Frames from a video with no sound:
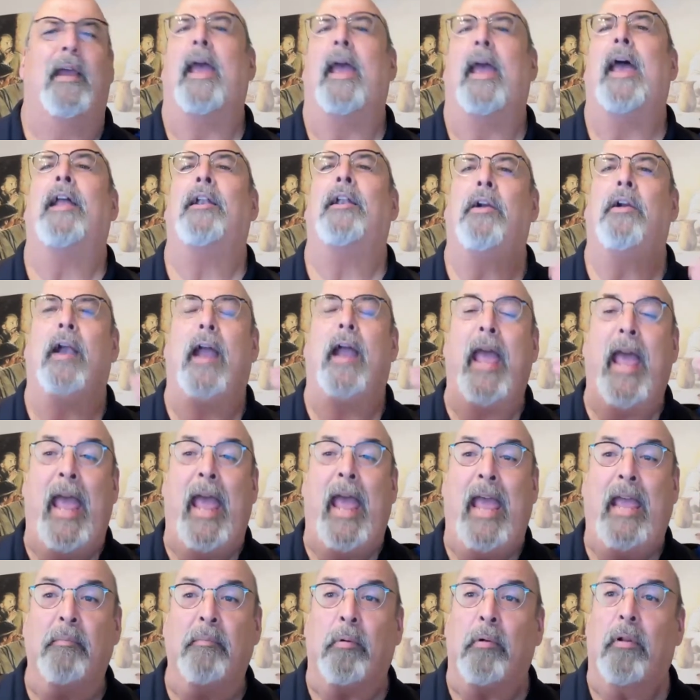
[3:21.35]
and are
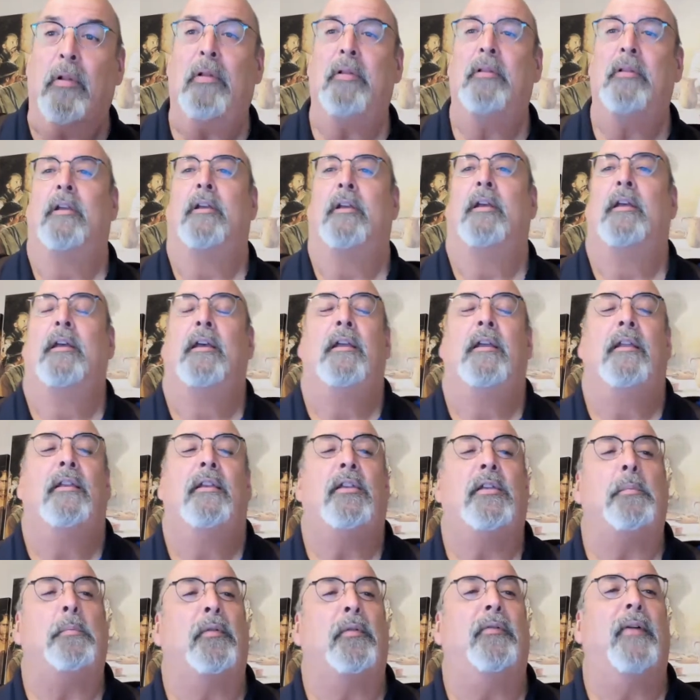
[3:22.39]
able
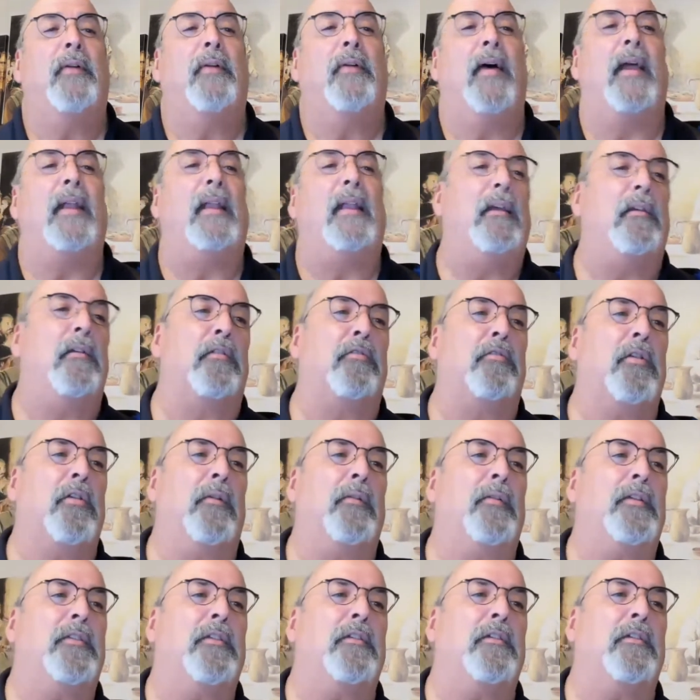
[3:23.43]
to provide legal
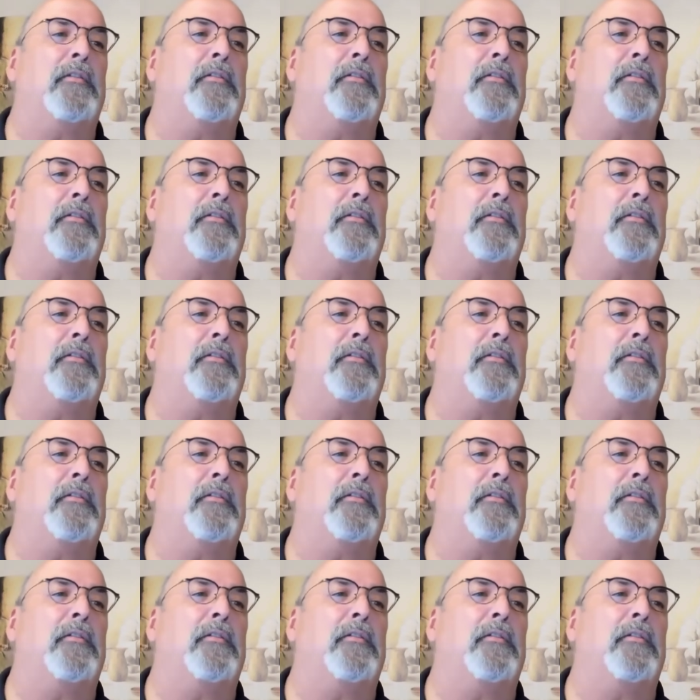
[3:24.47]
services.